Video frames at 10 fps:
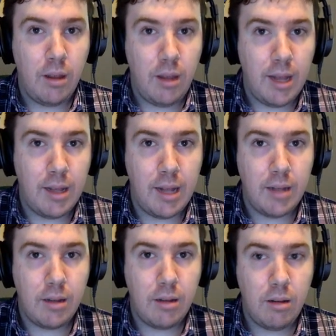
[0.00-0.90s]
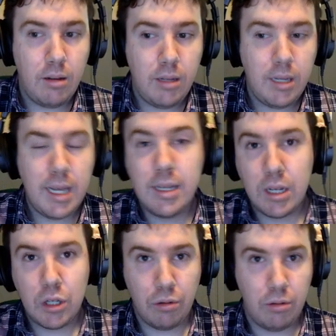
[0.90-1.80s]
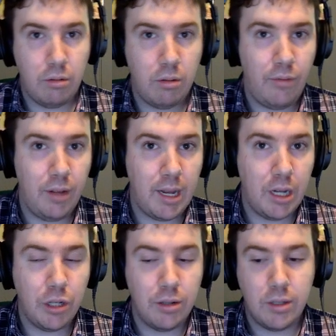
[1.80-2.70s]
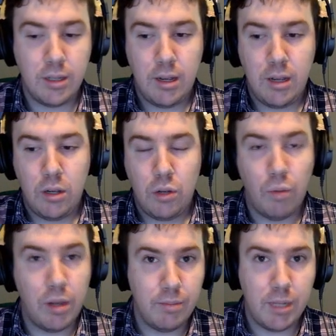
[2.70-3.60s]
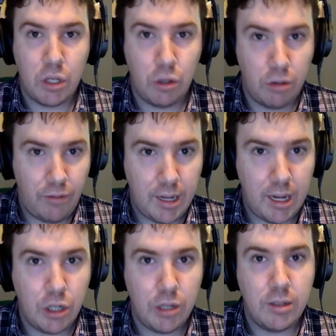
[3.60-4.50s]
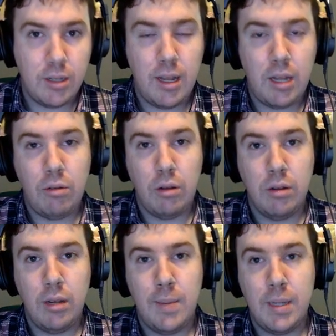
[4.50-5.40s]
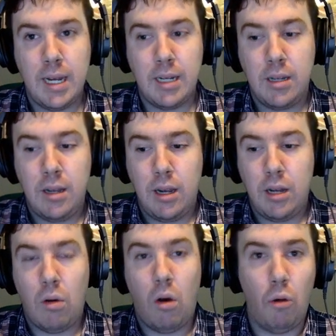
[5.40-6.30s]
in that keys had certain affiliations, rhythms had certain affiliations, and that you could imitate, home